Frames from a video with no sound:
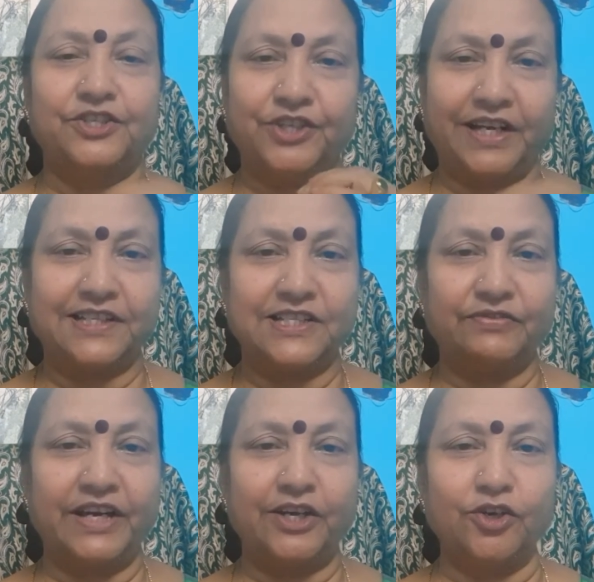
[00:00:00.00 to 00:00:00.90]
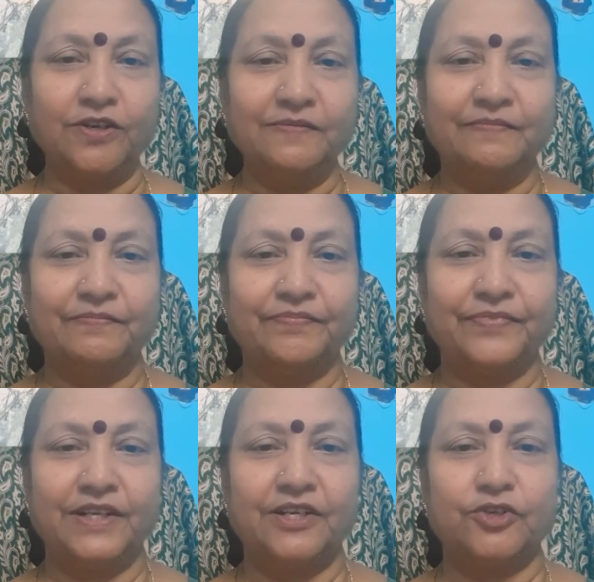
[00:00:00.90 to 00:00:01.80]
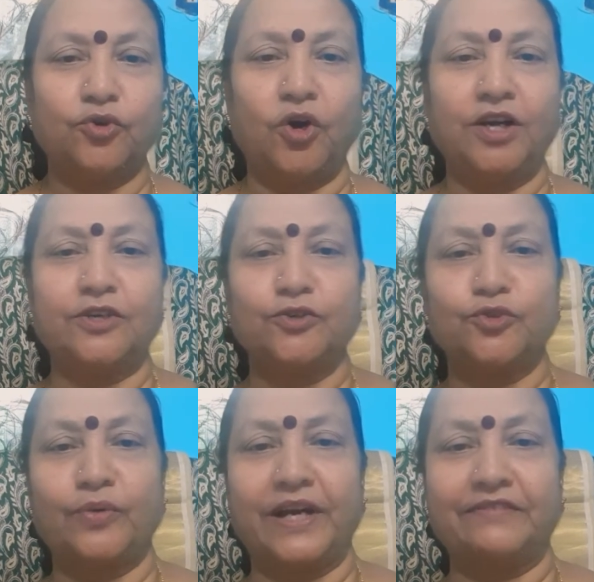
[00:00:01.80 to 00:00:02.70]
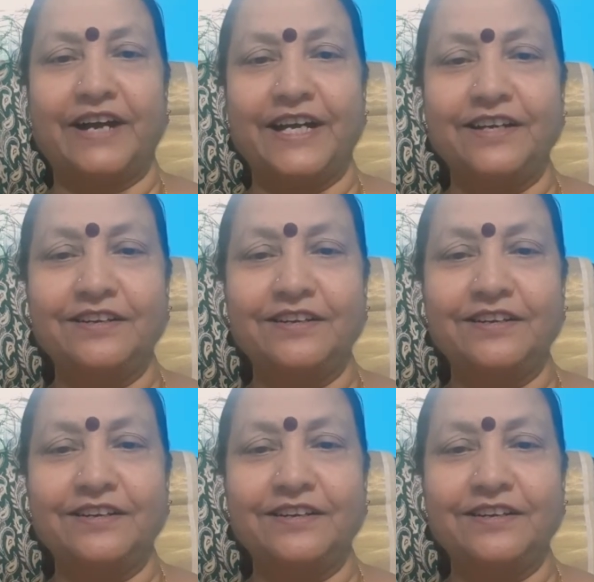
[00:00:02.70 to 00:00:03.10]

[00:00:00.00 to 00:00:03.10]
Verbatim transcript: Share this video to all those who require.